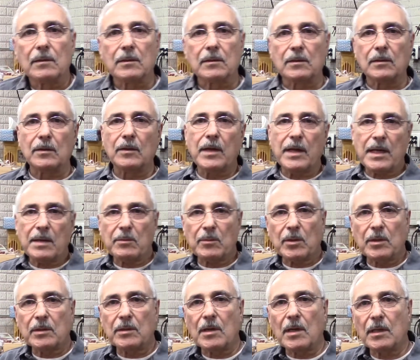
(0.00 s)
Today I'm going
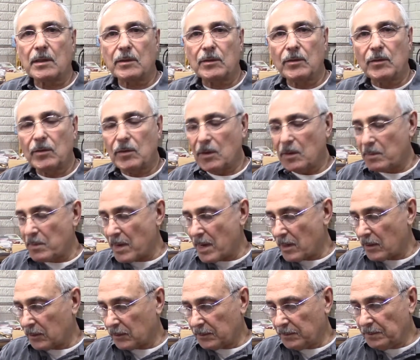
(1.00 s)
to talk to you
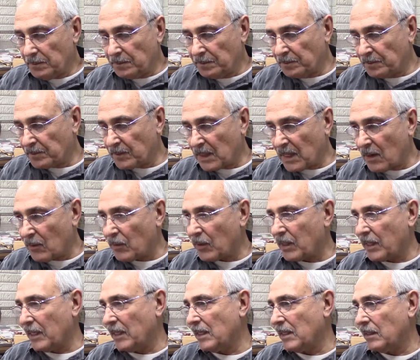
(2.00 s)
about how you
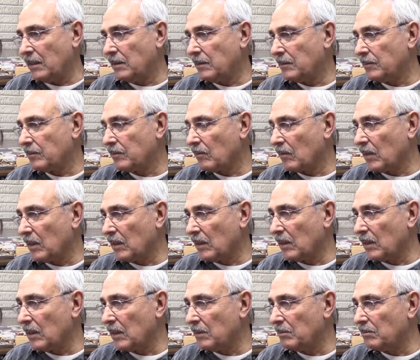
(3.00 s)
can
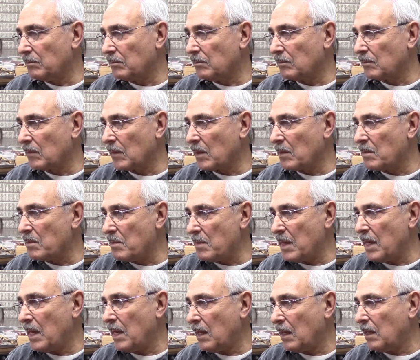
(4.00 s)

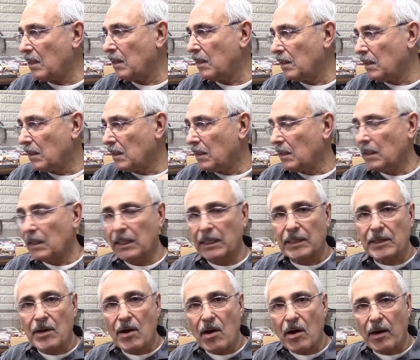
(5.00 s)
make a
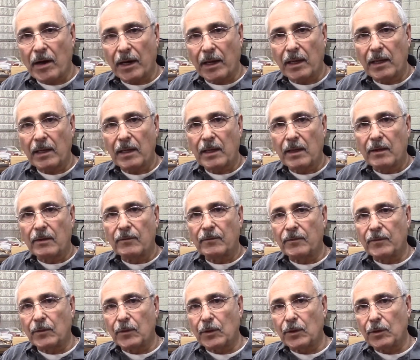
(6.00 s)
die
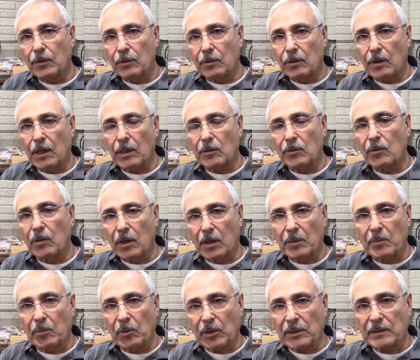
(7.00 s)
for your
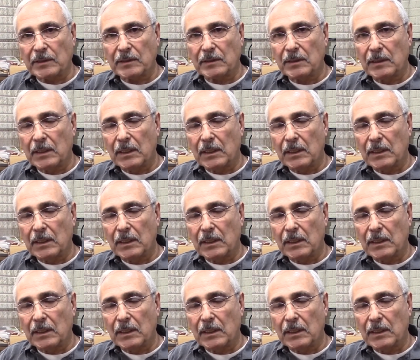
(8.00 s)
hydraulic press.